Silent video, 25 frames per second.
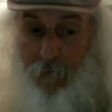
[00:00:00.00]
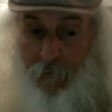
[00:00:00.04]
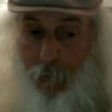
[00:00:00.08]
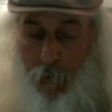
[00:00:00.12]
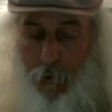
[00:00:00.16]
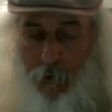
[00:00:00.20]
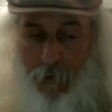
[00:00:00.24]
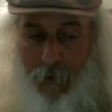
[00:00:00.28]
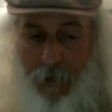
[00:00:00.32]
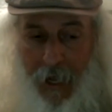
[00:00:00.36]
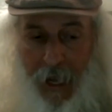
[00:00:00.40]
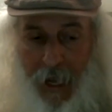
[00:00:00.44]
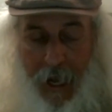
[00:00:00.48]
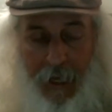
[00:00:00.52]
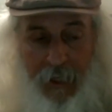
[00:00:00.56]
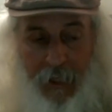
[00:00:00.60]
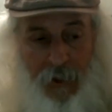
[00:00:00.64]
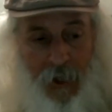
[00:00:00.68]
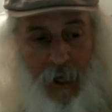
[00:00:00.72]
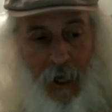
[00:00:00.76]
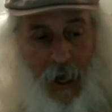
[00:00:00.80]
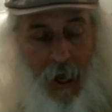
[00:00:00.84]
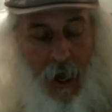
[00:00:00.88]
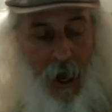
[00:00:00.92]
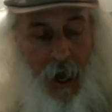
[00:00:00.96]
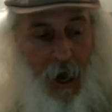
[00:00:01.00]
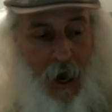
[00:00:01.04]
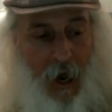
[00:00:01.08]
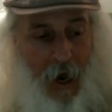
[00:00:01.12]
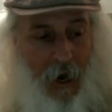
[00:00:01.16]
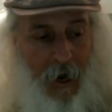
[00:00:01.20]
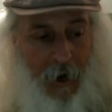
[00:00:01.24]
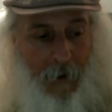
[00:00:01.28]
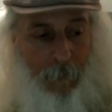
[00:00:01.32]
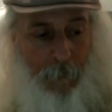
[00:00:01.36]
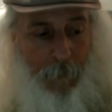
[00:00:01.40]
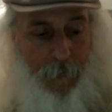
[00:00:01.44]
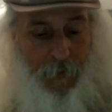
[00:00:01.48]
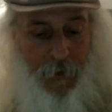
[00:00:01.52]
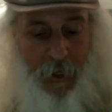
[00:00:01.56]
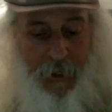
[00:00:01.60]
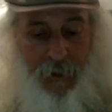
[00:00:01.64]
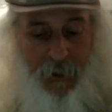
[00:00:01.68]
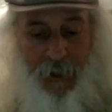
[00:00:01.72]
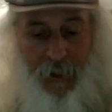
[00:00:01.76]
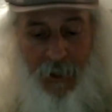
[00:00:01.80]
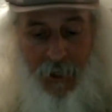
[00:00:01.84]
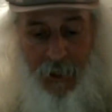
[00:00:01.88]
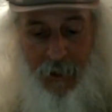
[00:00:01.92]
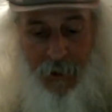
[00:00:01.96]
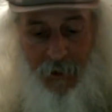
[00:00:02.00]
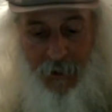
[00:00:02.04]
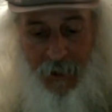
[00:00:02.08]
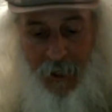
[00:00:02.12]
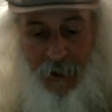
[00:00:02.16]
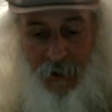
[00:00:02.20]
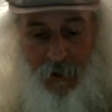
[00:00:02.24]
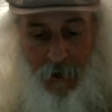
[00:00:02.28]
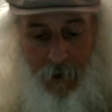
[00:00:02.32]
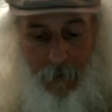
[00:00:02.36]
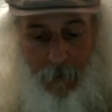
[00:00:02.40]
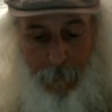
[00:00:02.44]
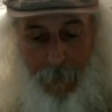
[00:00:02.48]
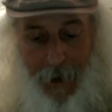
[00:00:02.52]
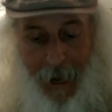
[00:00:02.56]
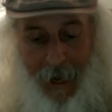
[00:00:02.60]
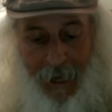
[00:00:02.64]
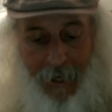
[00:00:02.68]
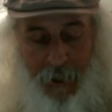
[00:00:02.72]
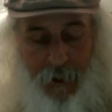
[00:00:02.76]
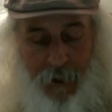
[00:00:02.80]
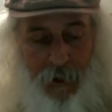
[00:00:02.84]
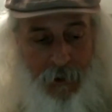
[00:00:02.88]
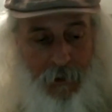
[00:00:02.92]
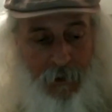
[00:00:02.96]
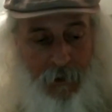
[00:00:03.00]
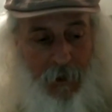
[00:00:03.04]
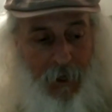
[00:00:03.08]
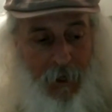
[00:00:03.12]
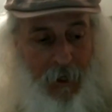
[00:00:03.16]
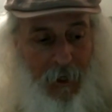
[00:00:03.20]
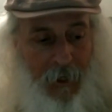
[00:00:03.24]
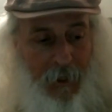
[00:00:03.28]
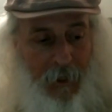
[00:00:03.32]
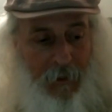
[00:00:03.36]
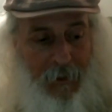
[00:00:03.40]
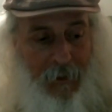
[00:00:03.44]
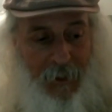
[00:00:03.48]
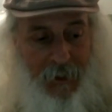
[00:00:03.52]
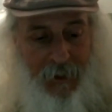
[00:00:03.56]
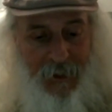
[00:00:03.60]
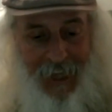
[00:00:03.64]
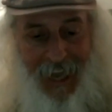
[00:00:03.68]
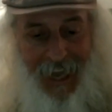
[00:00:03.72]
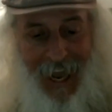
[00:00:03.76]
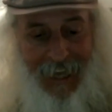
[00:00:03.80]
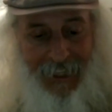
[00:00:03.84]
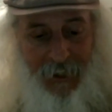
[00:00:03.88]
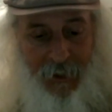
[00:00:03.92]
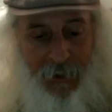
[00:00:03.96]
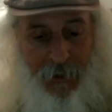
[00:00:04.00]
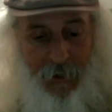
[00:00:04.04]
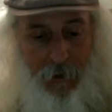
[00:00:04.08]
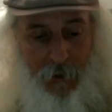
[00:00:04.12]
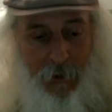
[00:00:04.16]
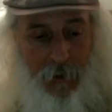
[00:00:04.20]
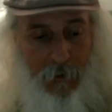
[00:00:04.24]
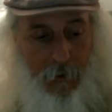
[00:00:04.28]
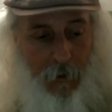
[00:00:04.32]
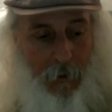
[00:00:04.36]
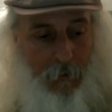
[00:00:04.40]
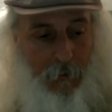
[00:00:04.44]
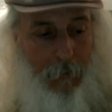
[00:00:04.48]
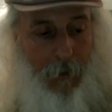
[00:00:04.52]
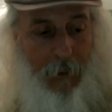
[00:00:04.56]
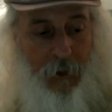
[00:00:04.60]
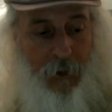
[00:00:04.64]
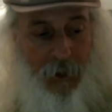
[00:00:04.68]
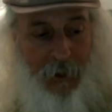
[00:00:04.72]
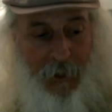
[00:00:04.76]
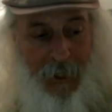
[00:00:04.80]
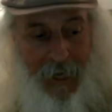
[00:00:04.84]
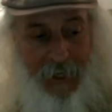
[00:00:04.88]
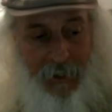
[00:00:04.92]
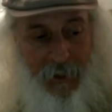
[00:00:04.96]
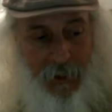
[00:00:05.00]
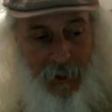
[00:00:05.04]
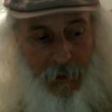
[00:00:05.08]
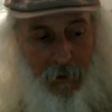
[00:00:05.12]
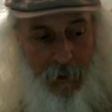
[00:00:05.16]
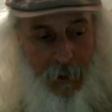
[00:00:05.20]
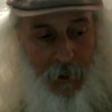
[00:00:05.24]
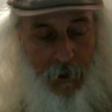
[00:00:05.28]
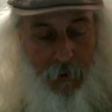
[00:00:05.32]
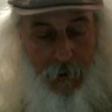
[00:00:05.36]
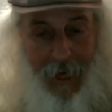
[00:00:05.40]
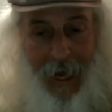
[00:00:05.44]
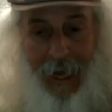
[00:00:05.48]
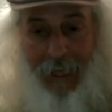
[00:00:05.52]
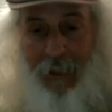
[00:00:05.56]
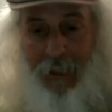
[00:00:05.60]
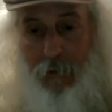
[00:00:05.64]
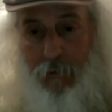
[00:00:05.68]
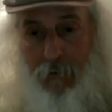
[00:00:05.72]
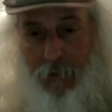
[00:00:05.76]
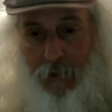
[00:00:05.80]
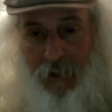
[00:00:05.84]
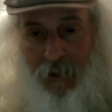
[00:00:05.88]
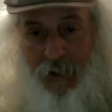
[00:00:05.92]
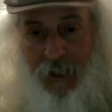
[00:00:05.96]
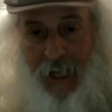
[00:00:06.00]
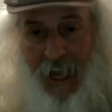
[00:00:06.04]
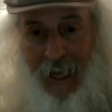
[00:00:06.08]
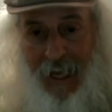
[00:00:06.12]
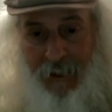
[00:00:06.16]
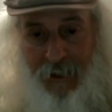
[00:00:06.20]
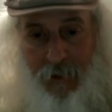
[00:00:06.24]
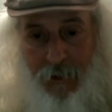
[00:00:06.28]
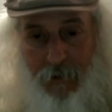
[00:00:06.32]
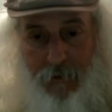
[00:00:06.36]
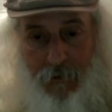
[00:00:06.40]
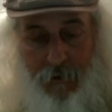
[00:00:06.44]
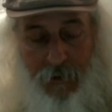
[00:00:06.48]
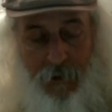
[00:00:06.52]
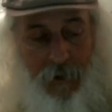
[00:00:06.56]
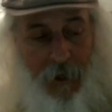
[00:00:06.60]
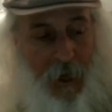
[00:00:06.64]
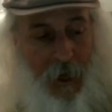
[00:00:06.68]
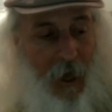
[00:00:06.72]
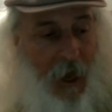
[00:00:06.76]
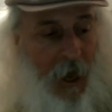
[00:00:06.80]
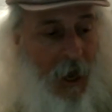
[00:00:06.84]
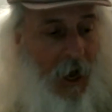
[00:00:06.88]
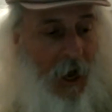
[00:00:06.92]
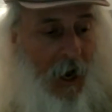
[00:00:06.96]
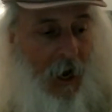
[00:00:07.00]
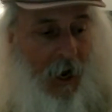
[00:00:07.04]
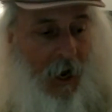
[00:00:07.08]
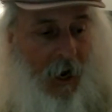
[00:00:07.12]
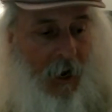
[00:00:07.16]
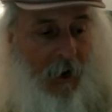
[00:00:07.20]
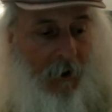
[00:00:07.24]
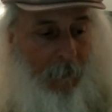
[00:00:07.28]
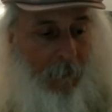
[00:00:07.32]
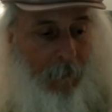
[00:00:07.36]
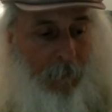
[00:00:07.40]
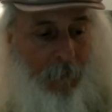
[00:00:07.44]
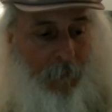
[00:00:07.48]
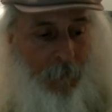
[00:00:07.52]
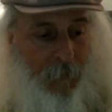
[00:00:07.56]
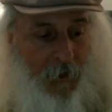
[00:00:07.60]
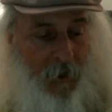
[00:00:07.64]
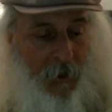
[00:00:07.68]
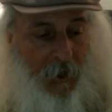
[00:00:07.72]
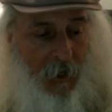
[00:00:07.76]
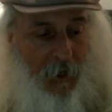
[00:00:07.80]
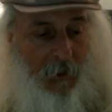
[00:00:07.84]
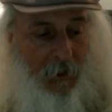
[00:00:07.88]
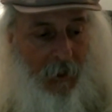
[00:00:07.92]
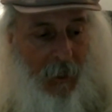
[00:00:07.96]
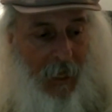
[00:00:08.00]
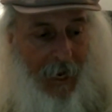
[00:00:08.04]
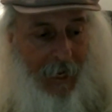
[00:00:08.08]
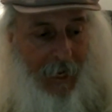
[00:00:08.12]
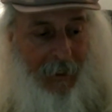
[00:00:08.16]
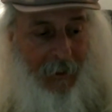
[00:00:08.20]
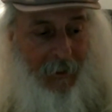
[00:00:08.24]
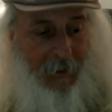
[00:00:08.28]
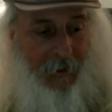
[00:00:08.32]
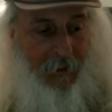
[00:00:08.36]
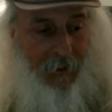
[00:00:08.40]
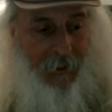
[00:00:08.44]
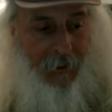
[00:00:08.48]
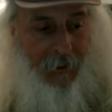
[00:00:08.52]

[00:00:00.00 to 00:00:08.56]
four days. Um, this is, these are major disasters, uh, much less, you know, natural disasters. Um, yeah, it's very like, fragile,